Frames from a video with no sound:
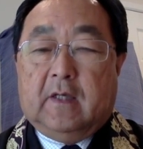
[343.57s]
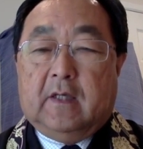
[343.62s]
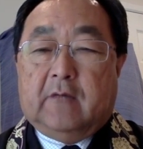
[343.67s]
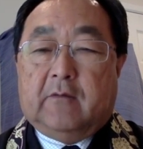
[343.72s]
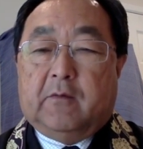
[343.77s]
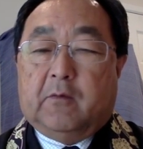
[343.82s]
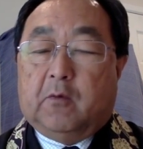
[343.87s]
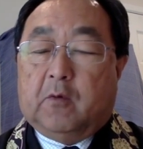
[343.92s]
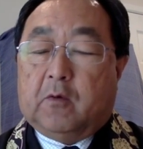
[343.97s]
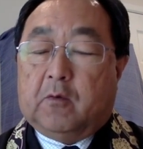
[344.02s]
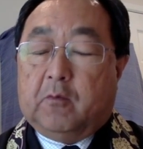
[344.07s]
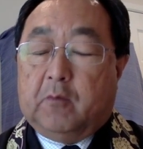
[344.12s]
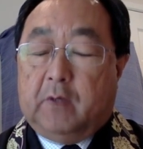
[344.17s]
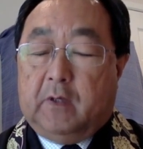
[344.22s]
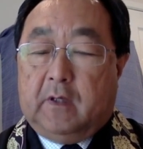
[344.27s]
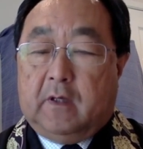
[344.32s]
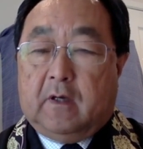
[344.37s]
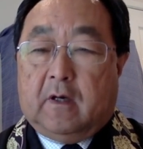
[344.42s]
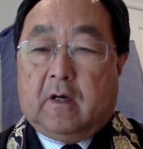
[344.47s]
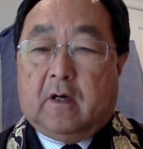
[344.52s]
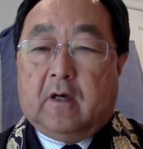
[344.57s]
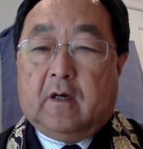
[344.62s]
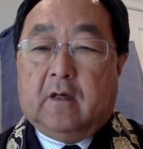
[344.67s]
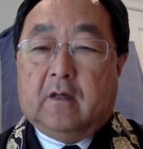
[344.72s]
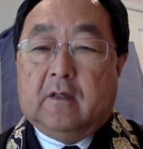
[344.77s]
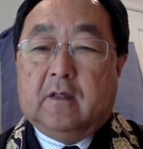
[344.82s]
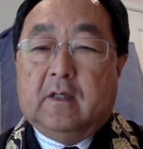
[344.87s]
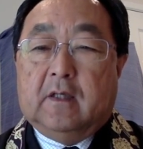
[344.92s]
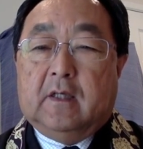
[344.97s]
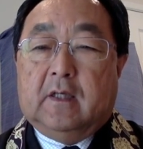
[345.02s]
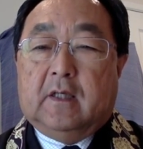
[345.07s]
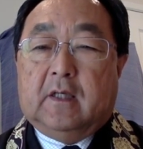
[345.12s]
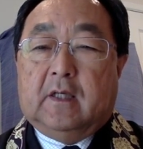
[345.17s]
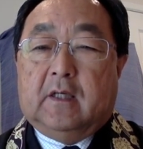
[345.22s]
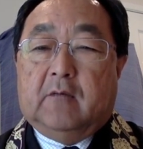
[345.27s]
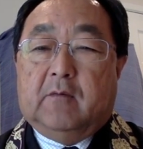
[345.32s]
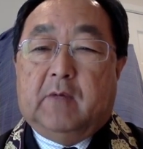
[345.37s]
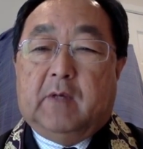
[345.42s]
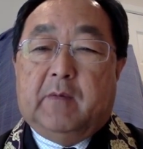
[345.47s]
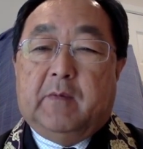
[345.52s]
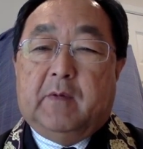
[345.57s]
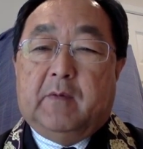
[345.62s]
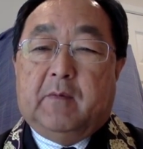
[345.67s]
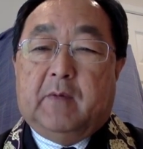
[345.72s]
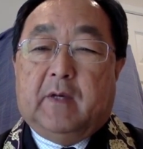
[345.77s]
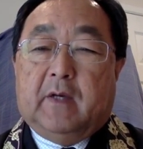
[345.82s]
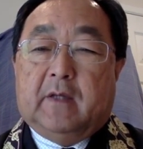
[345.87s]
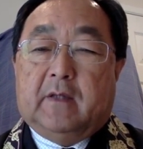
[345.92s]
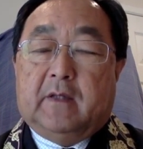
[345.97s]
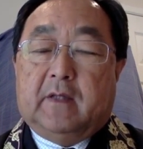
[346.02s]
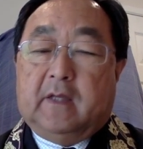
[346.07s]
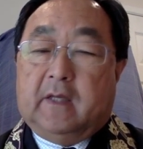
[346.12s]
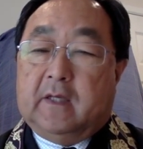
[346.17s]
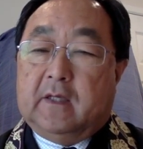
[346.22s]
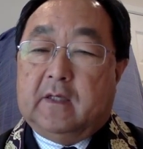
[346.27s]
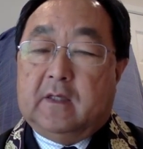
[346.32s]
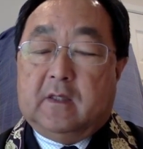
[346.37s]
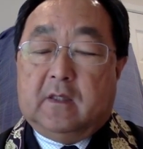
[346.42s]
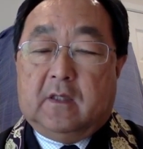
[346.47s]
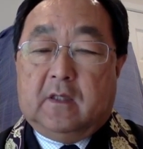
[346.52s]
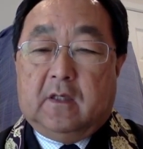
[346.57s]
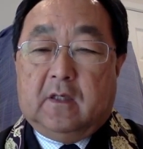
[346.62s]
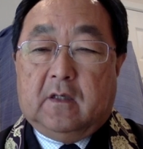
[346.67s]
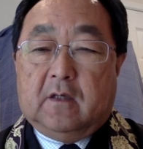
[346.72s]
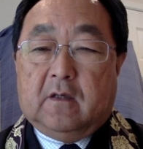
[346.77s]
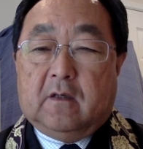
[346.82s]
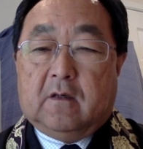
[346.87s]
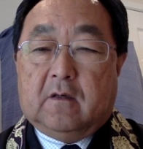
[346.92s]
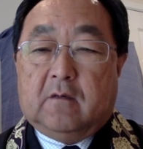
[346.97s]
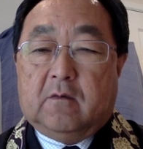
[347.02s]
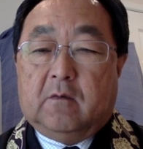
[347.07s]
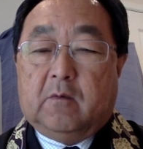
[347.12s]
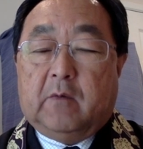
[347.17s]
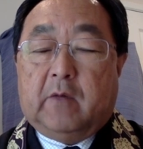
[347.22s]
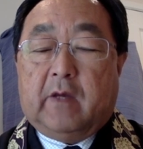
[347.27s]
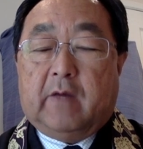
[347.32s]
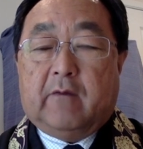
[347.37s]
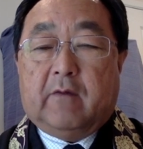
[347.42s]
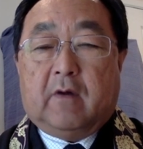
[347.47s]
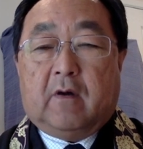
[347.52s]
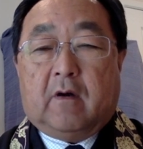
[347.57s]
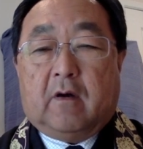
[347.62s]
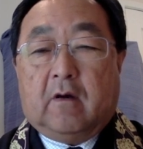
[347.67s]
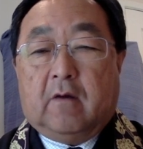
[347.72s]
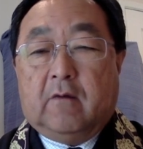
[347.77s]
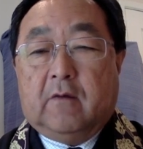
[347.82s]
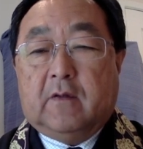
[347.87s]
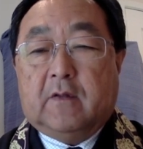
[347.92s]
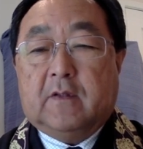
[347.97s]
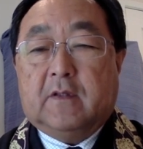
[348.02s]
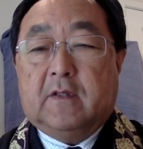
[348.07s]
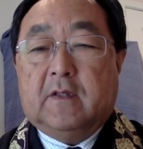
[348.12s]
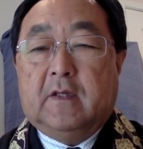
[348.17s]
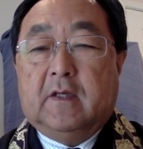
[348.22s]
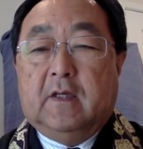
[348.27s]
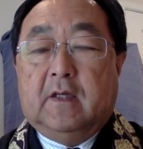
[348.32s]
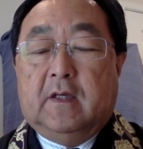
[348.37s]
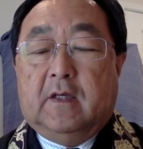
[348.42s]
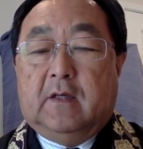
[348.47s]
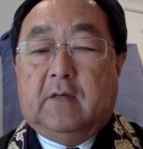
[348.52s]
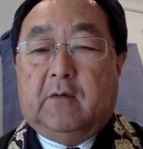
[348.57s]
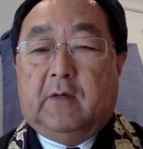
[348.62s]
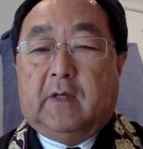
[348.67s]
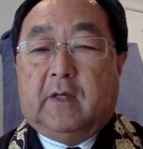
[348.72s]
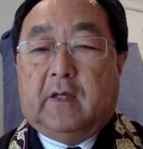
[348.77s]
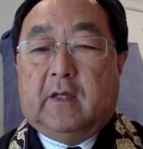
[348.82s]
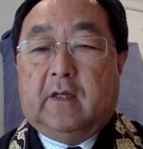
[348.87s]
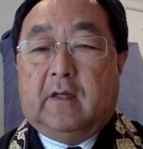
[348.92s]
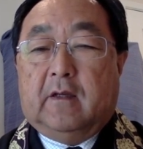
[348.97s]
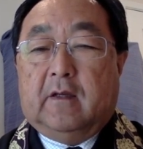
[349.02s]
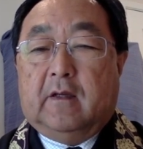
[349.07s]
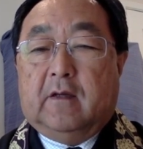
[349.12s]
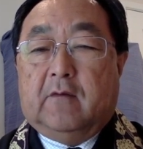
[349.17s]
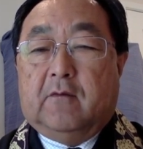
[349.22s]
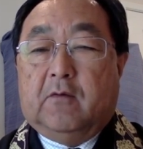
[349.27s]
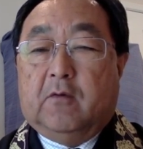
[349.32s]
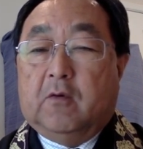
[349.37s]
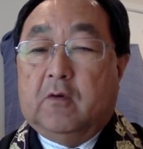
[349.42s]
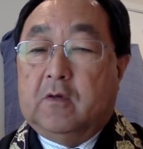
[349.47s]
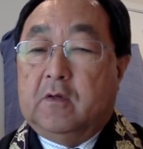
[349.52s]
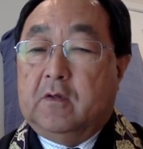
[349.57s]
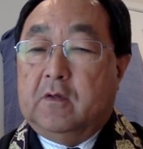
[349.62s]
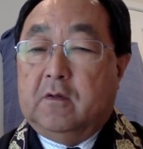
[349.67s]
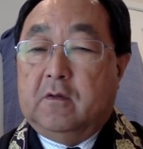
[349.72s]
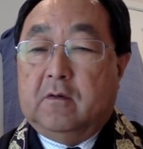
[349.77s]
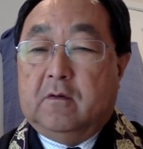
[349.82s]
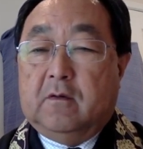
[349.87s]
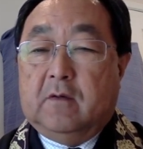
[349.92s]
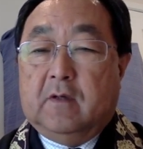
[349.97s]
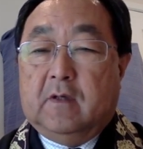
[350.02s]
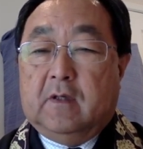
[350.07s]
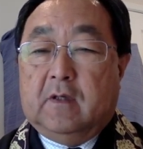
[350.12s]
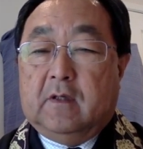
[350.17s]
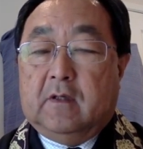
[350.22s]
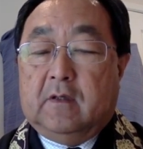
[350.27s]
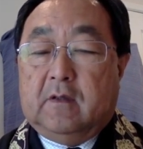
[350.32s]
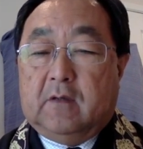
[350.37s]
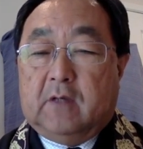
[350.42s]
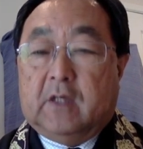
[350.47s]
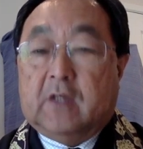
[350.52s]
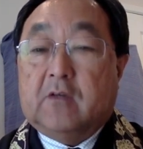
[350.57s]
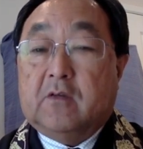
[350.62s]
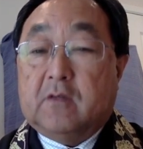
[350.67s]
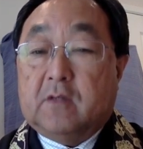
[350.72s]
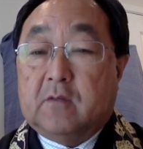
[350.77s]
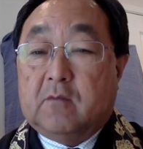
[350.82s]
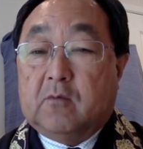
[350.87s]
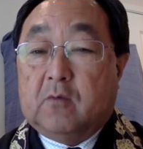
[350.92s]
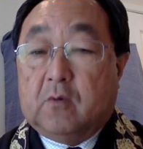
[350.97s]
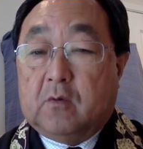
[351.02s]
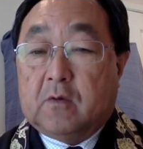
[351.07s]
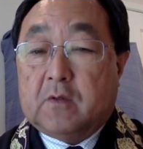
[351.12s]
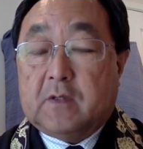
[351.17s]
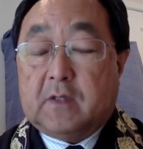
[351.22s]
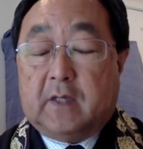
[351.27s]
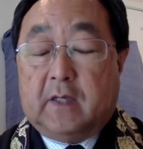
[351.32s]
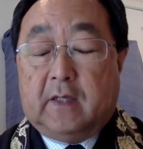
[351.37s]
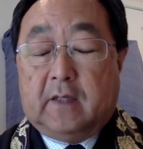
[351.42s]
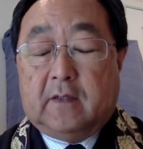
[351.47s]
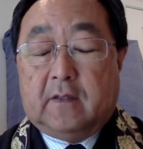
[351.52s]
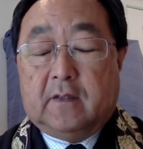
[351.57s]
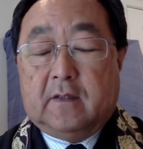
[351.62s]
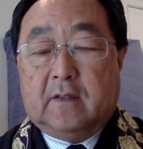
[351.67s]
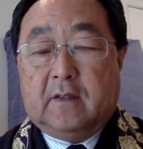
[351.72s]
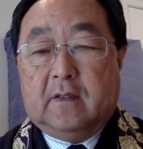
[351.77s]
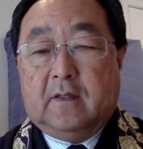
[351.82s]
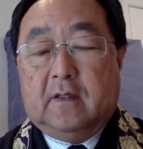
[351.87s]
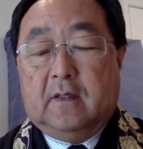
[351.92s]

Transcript: If you work really hard, maybe by at the end of the year when we have the harvest, we can afford to get you some roller skates."